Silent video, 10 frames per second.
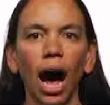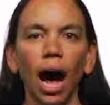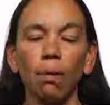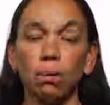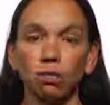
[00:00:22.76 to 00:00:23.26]

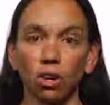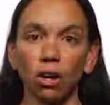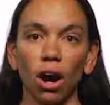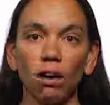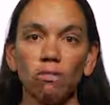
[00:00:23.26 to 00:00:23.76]
I will
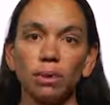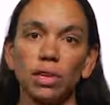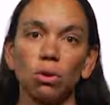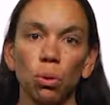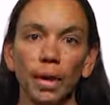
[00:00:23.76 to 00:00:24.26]
start off with
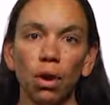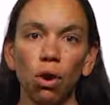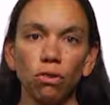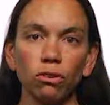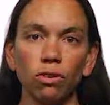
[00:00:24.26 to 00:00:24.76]
a quick
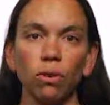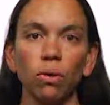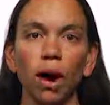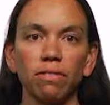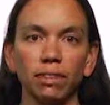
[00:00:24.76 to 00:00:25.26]

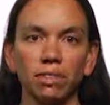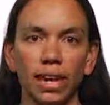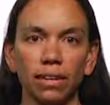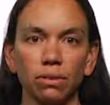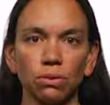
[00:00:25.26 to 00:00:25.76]
overview of
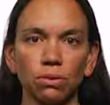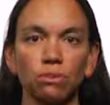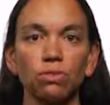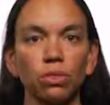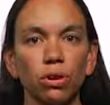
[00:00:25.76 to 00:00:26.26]
containers
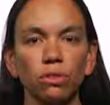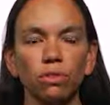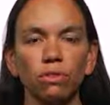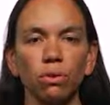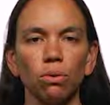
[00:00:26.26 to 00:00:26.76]
for
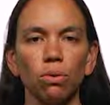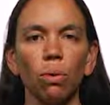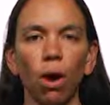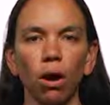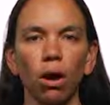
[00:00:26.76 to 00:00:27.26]
those of you
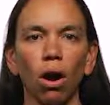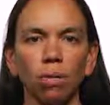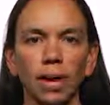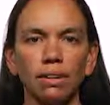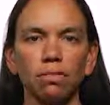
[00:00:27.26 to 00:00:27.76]
who aren't
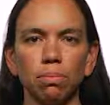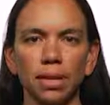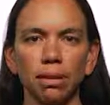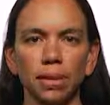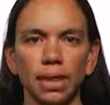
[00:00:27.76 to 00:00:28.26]
already
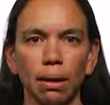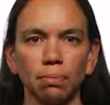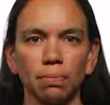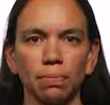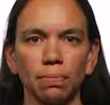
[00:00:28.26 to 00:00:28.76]
familiar with them.
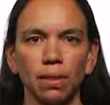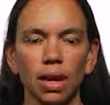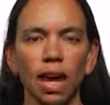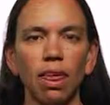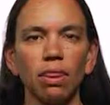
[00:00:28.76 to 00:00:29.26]

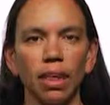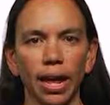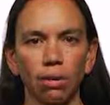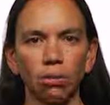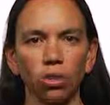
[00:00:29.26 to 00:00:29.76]

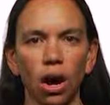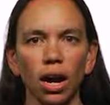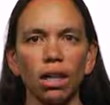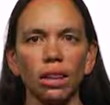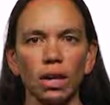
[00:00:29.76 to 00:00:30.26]
Then I will
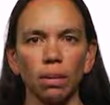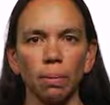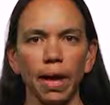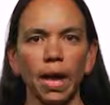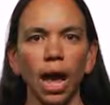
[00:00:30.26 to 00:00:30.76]
talk a little
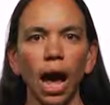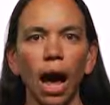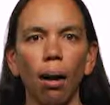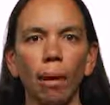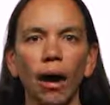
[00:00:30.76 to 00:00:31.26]
bit
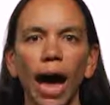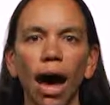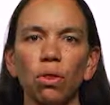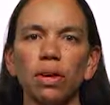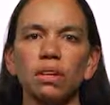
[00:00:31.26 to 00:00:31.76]
about
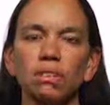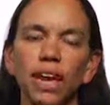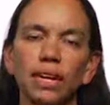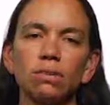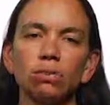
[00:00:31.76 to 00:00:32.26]
how the
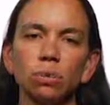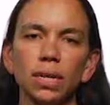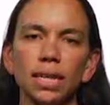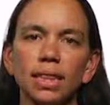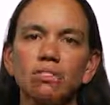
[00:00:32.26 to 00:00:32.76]
container
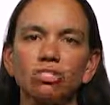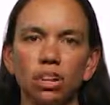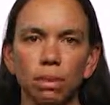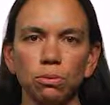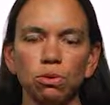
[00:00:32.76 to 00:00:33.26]
tooling that
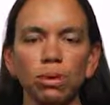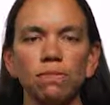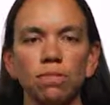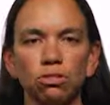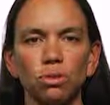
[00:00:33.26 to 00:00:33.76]
ships
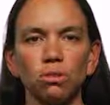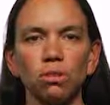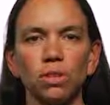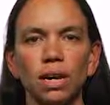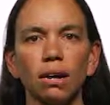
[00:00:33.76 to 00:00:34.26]
with Visual
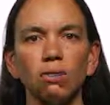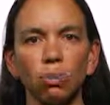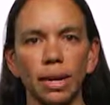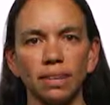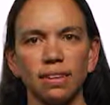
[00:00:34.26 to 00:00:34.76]
Studio
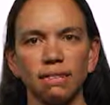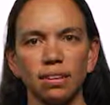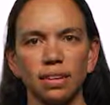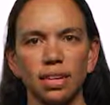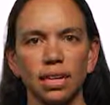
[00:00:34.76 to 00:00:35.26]

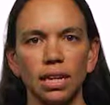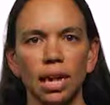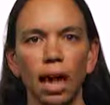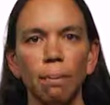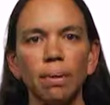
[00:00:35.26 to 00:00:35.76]
2017
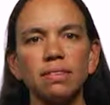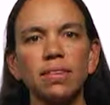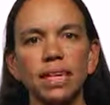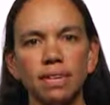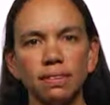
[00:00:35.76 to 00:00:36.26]
makes
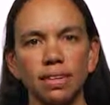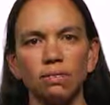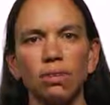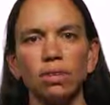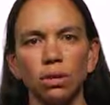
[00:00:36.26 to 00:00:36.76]
it easy
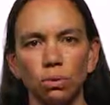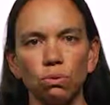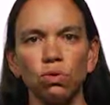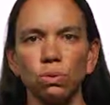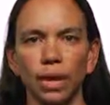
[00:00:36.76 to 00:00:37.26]
for you
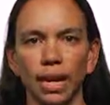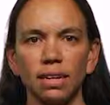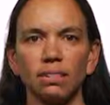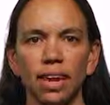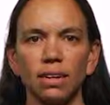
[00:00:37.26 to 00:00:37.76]
to create
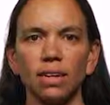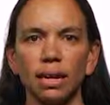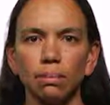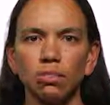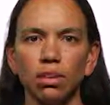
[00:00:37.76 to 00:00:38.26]
container
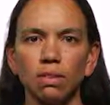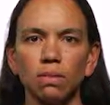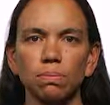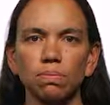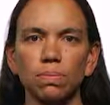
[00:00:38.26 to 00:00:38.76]
images.